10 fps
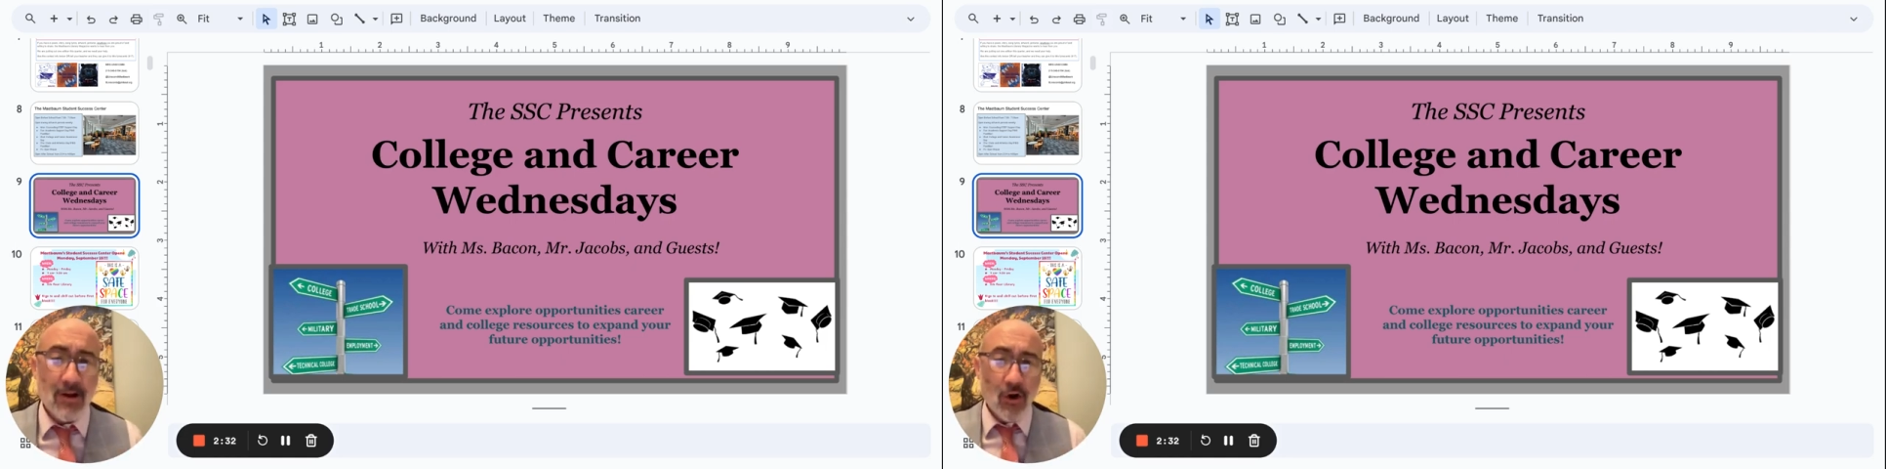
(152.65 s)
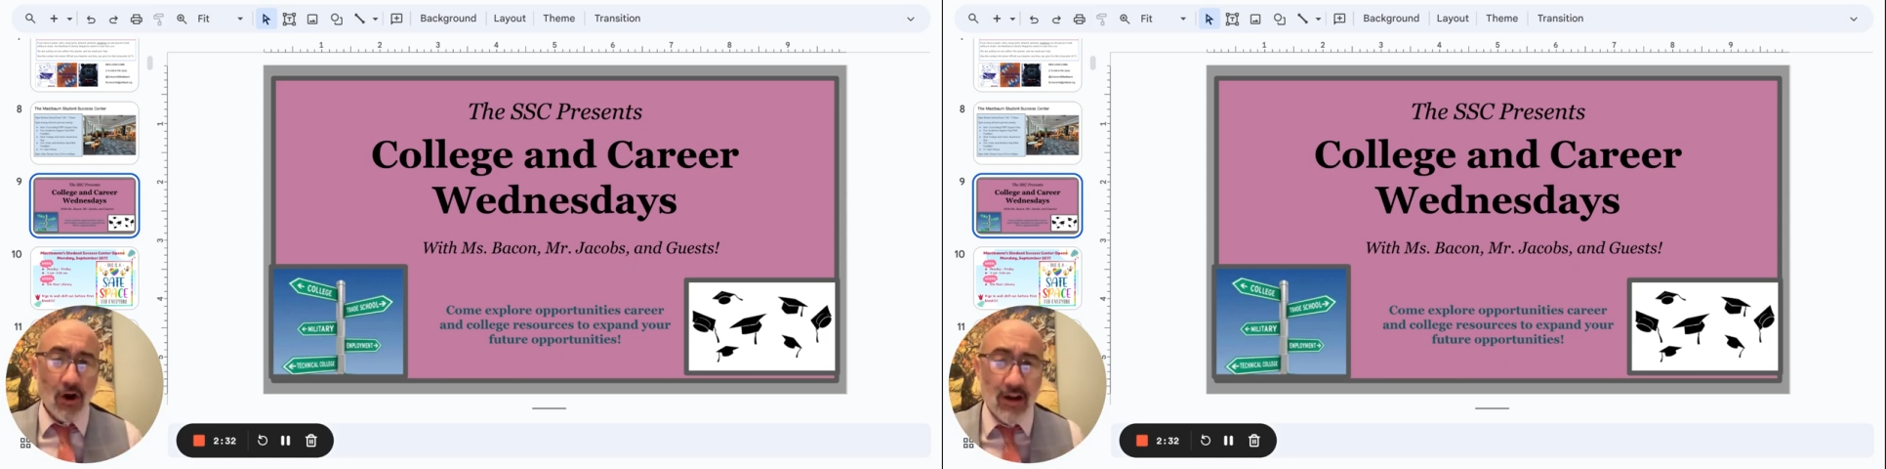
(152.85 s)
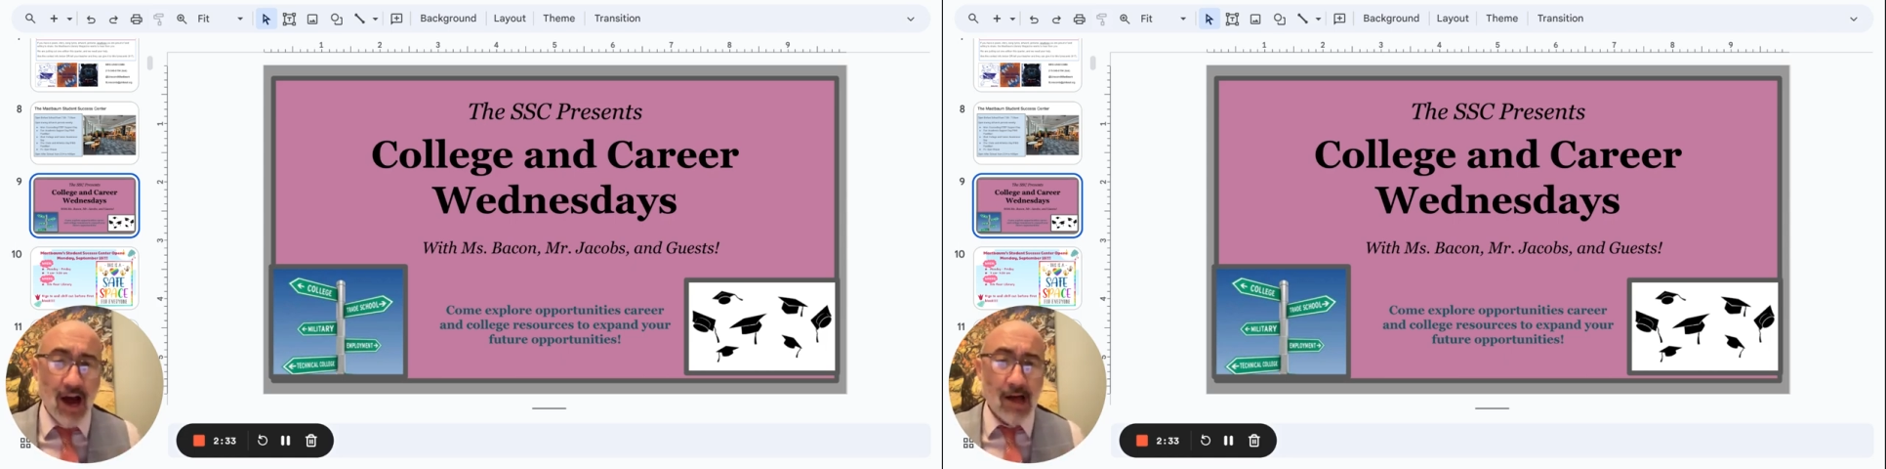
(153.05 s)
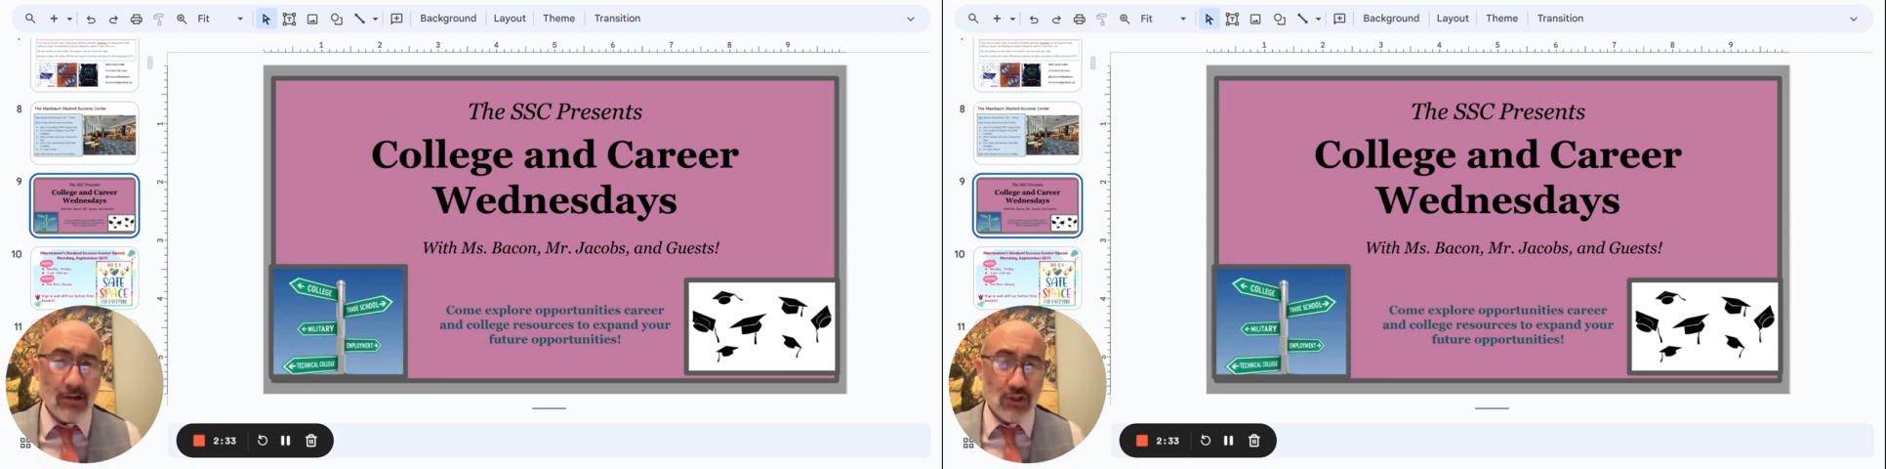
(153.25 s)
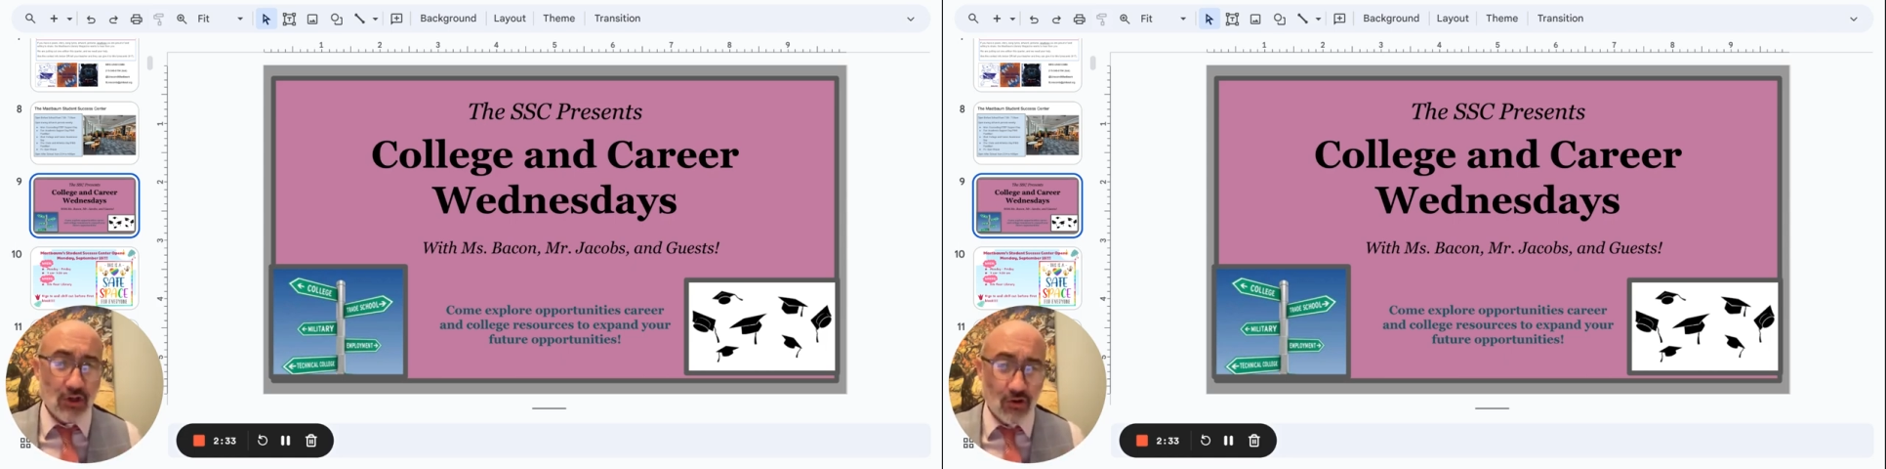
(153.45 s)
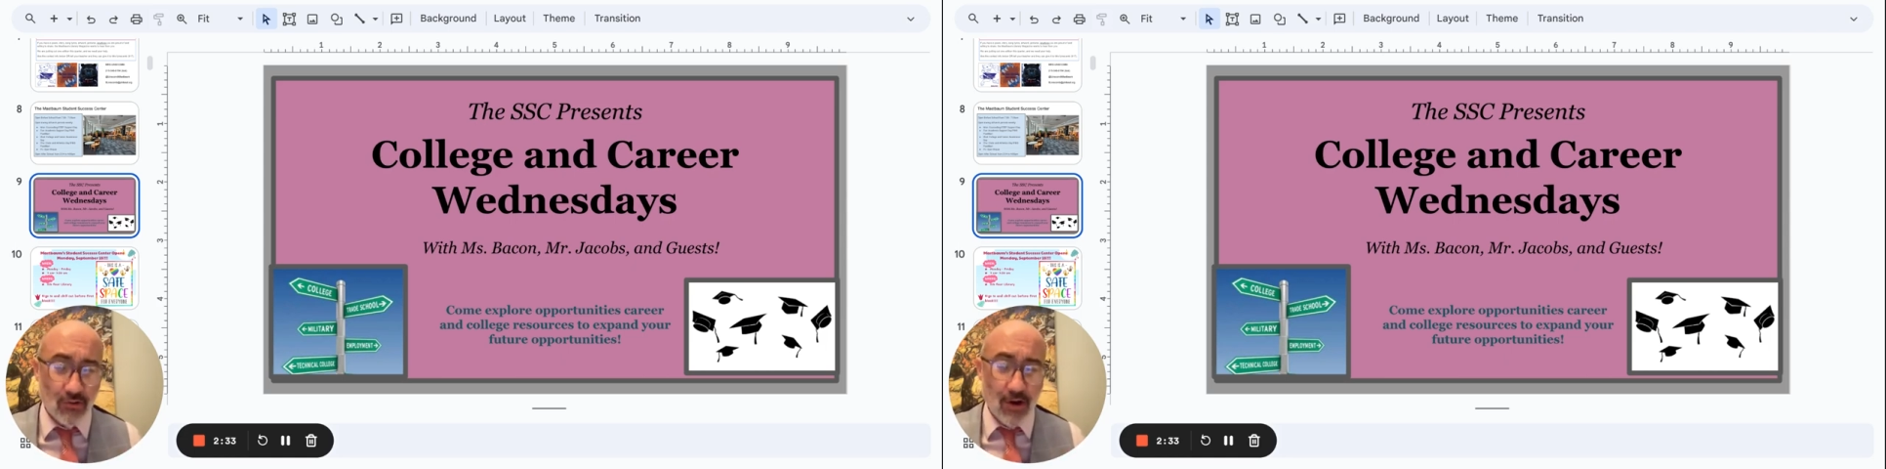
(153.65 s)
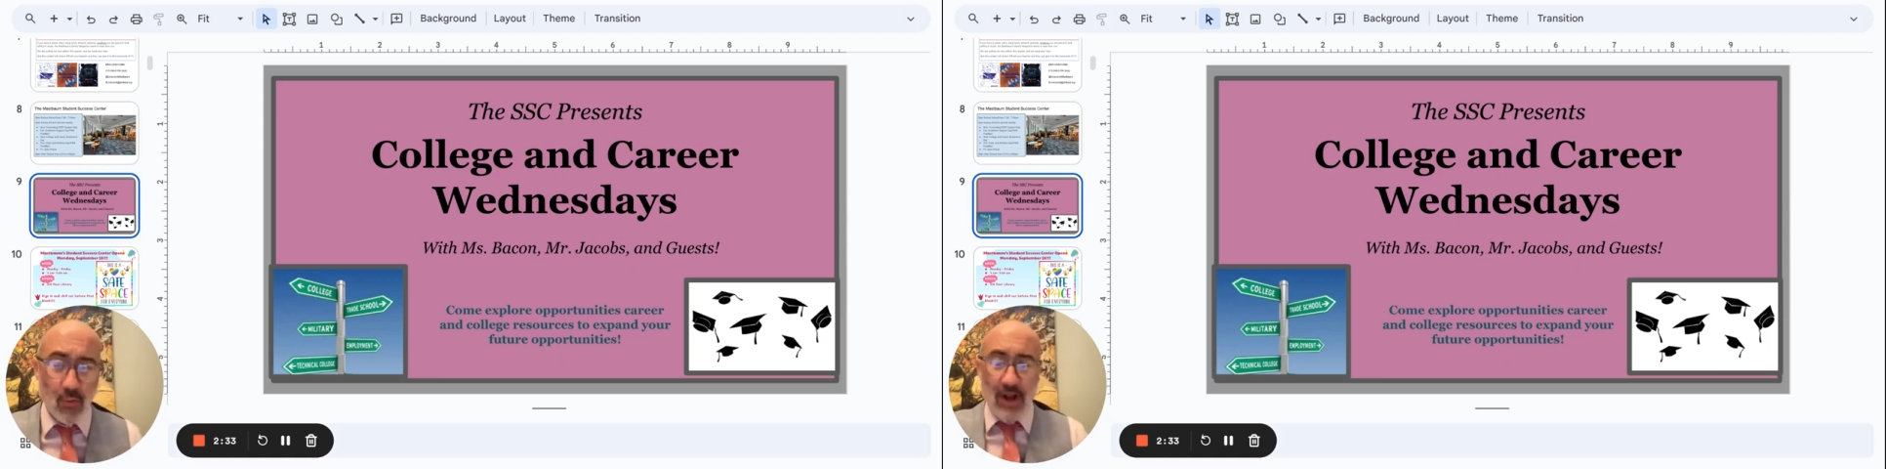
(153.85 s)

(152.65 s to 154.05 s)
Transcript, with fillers: on College and Career